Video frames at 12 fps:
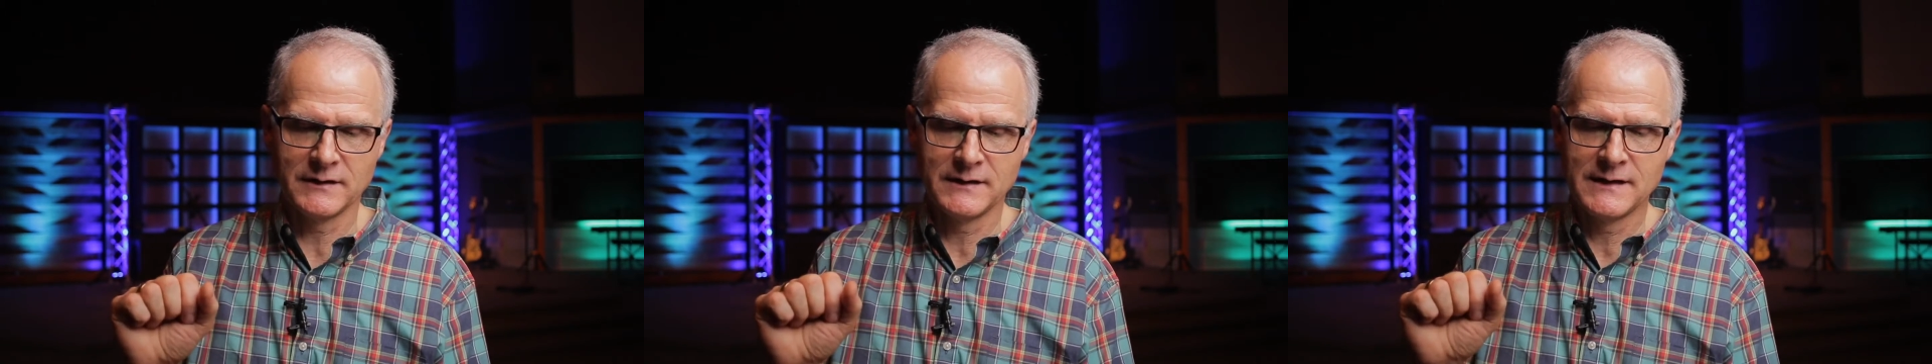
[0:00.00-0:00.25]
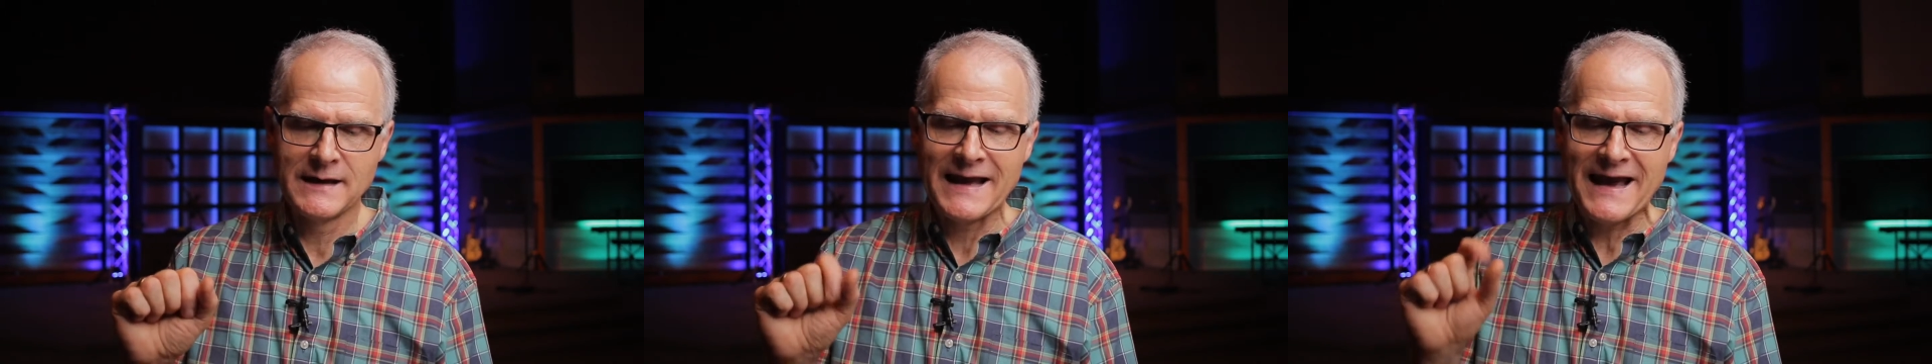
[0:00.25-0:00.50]

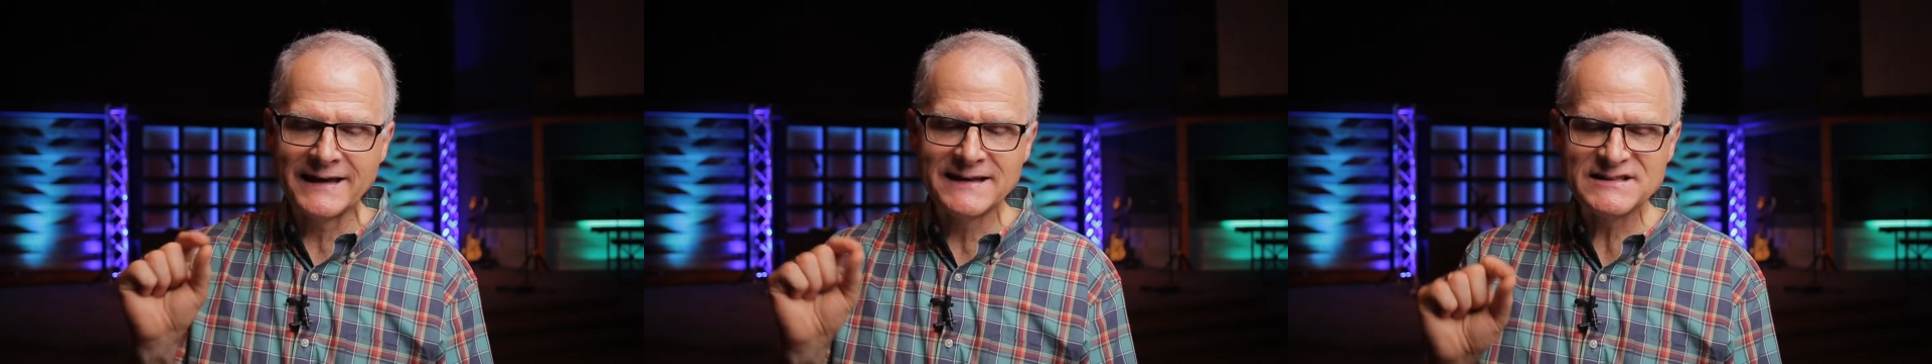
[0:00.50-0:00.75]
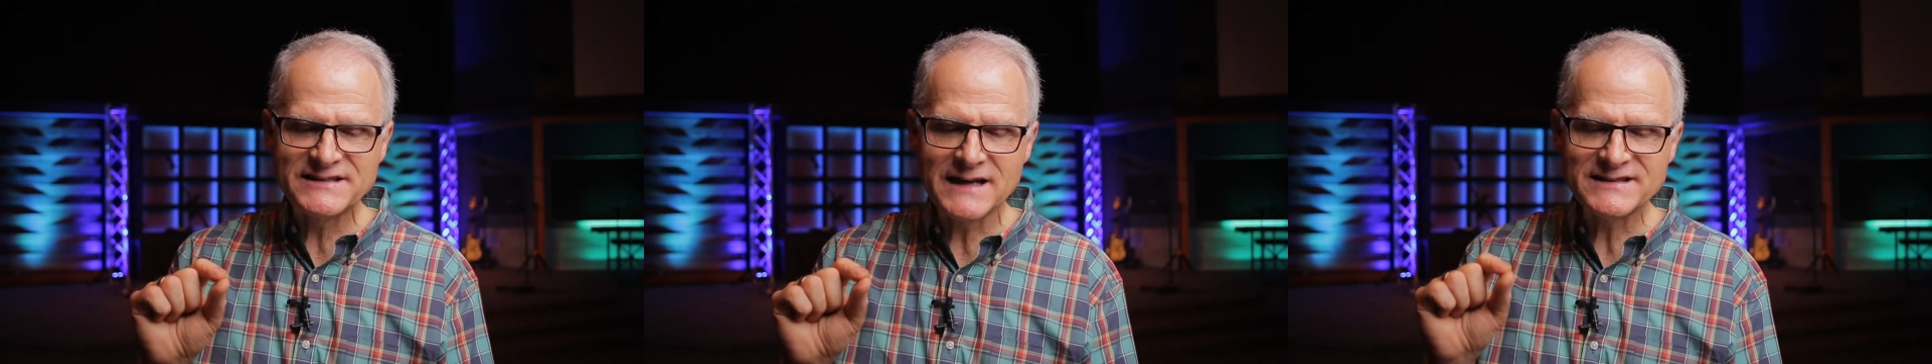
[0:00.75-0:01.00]
And he
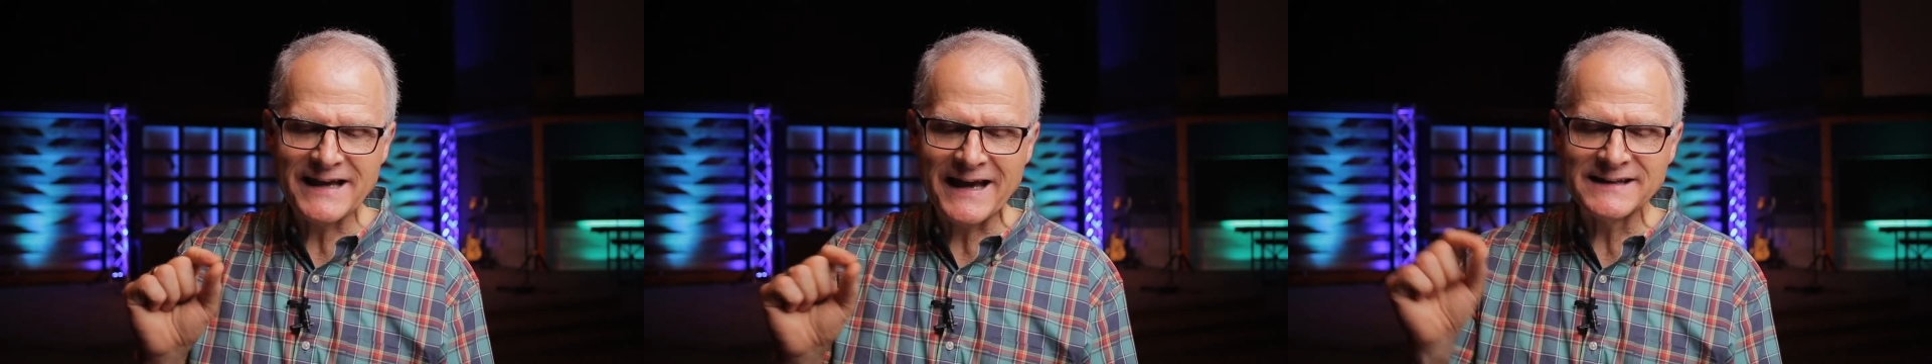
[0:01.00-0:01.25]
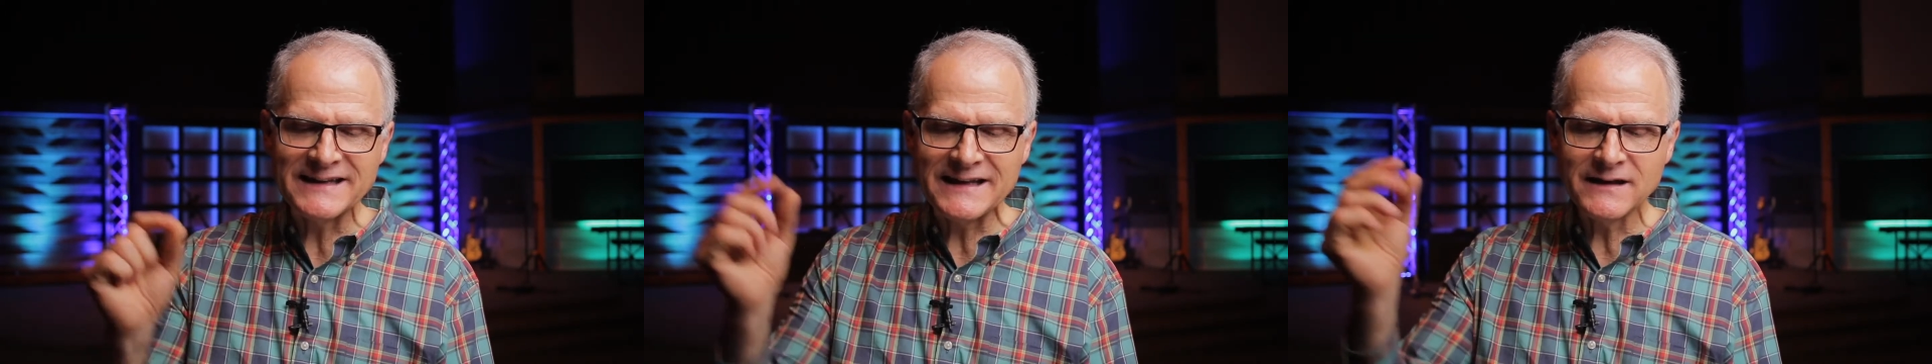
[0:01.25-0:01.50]
says,
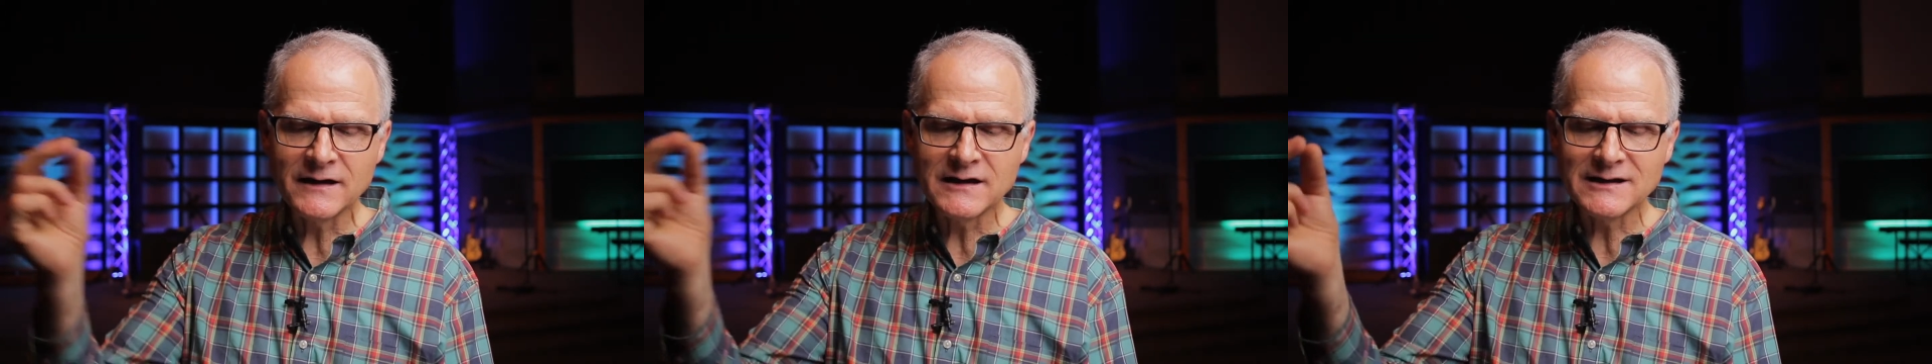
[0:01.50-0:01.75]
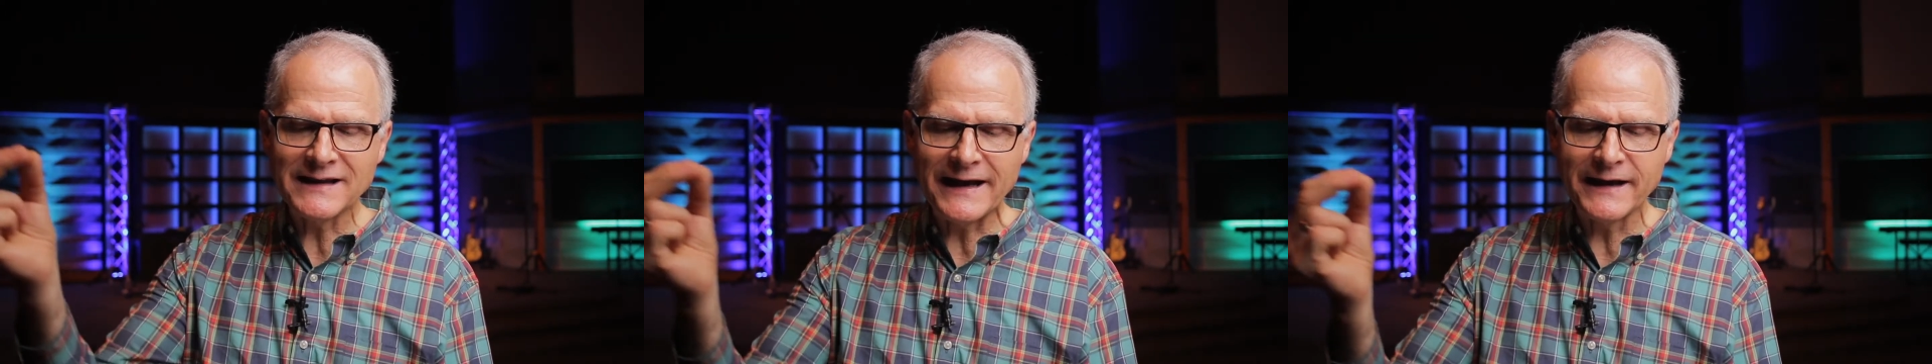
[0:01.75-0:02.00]
and he
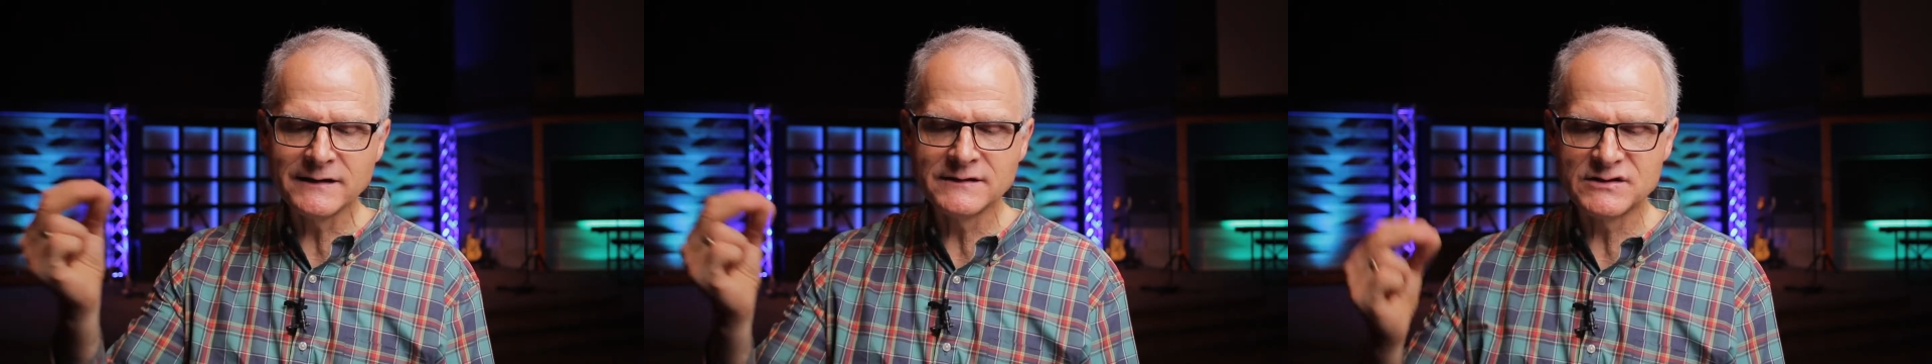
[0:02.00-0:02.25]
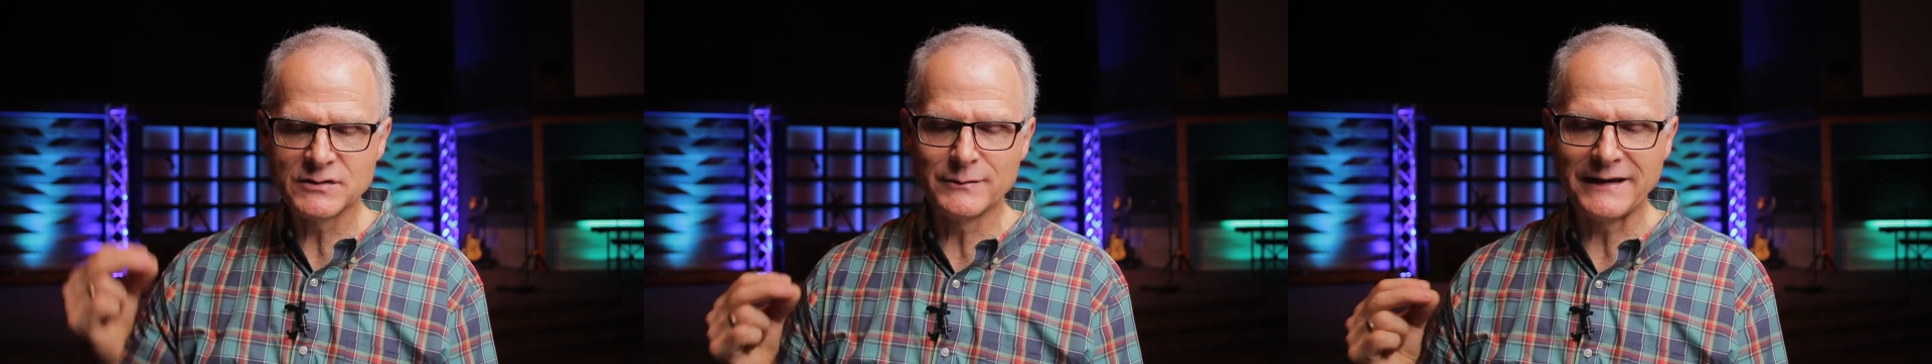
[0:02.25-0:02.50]

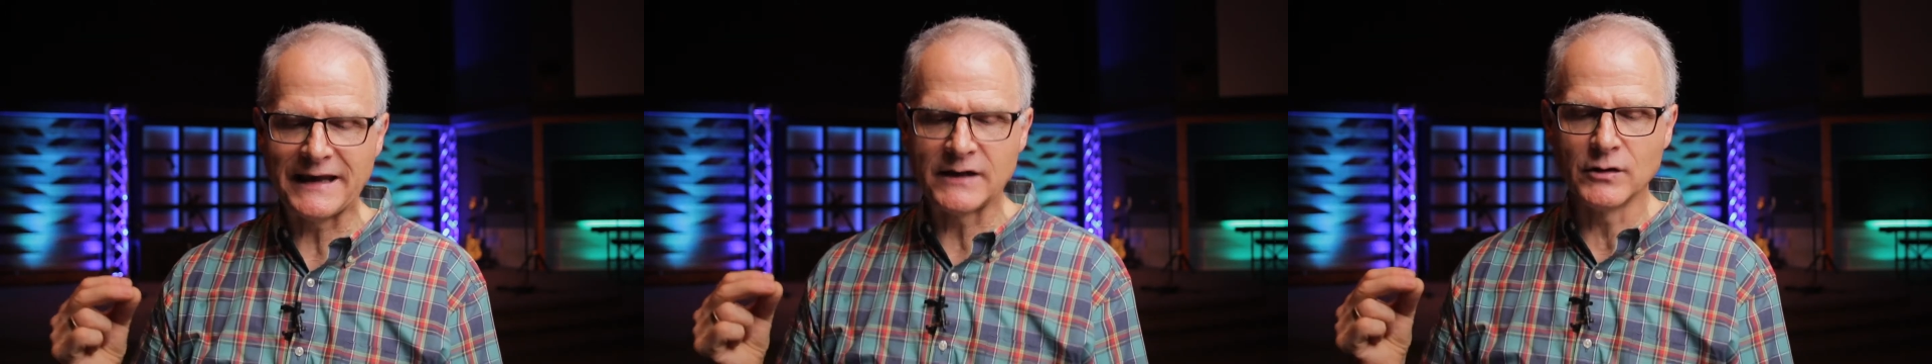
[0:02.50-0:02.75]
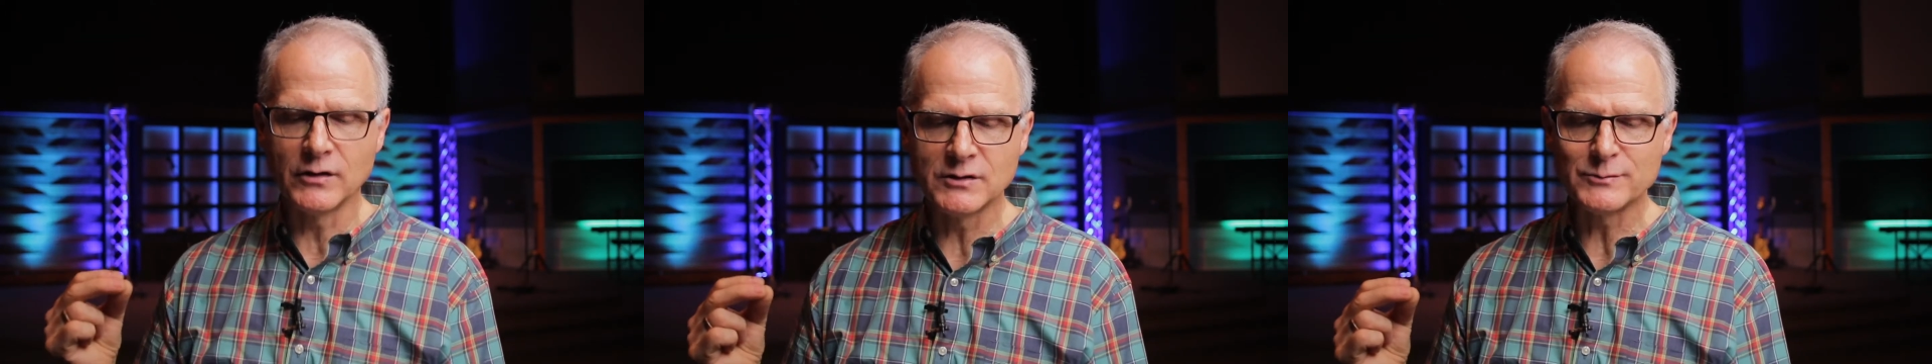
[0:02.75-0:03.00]
inclined to me and
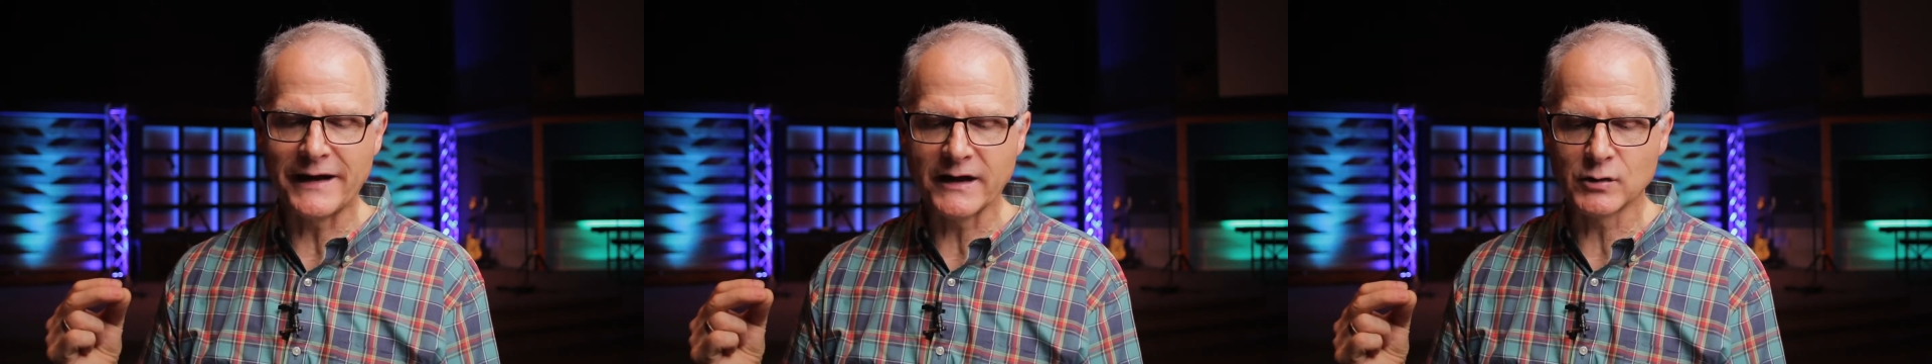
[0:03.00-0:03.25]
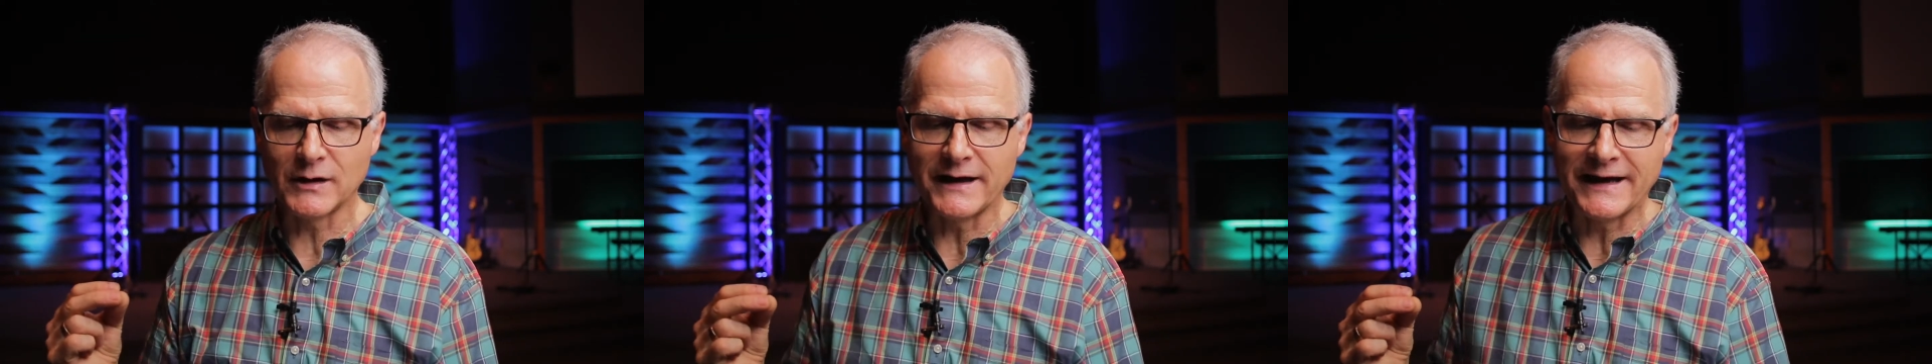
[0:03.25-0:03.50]
heard my
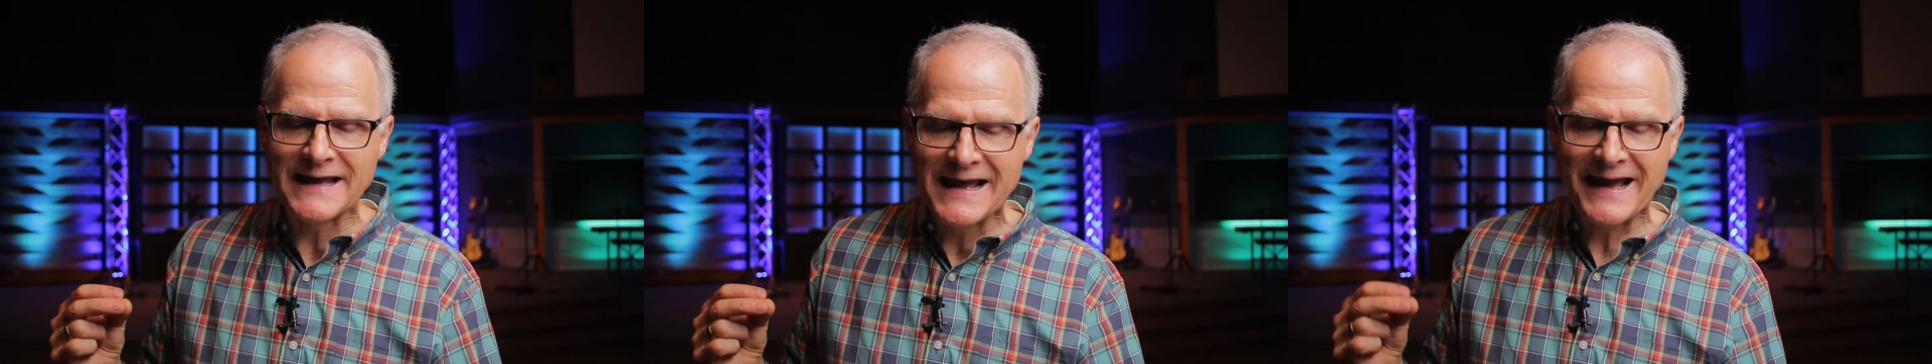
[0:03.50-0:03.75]
cry